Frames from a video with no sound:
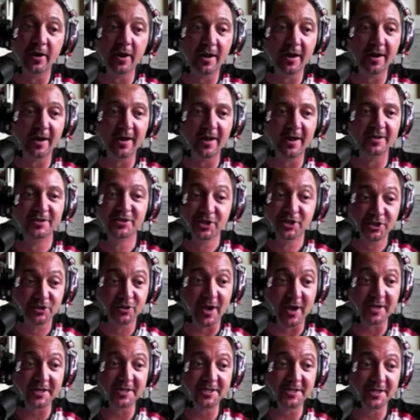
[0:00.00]
no, no, no, no. Just
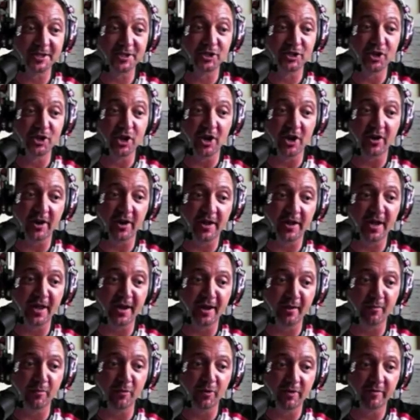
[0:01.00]
great to see Gennaro again,
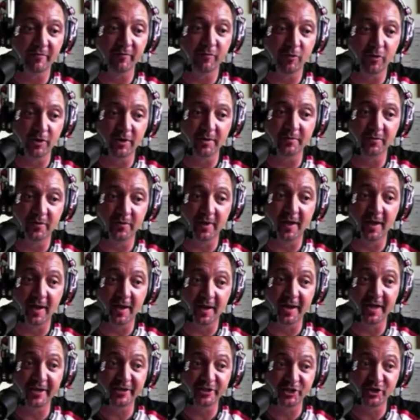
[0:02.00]
and I'm looking forward
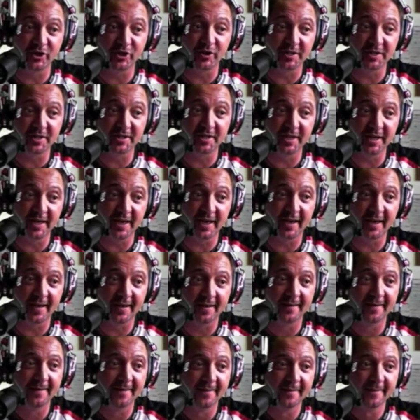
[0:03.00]
to uh, next year in the
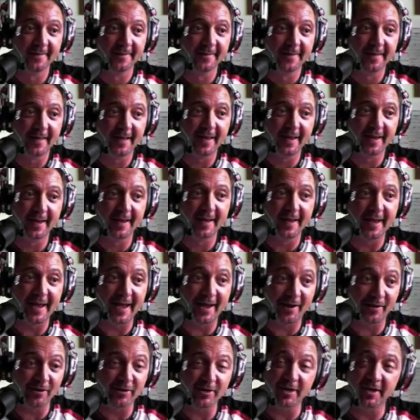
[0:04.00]
uh, uh,
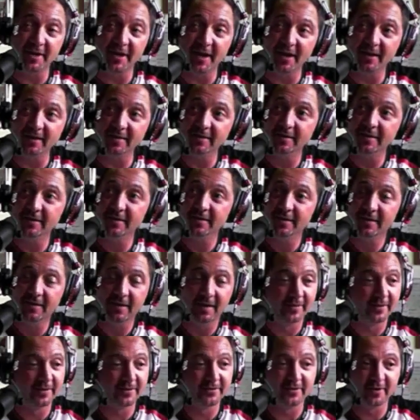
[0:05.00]
Audi again. Yeah,
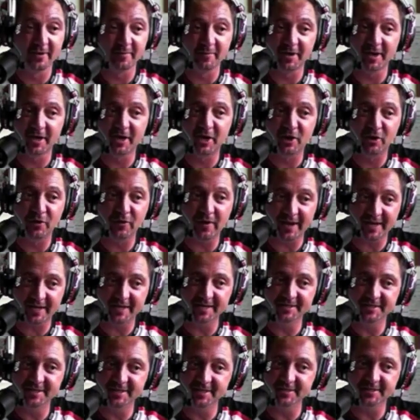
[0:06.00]
I think yeah. it's going to be a
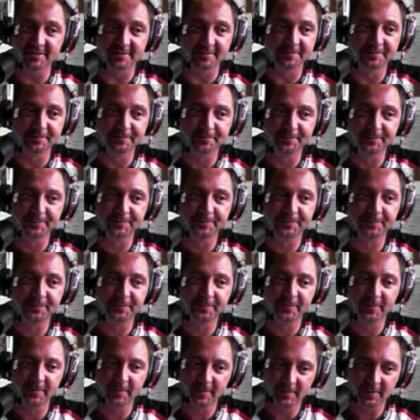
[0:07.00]
cracking season. Let's hope
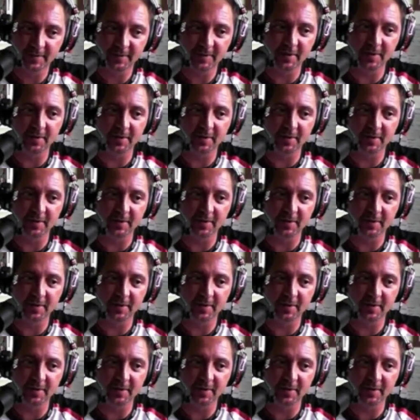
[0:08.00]
we can go.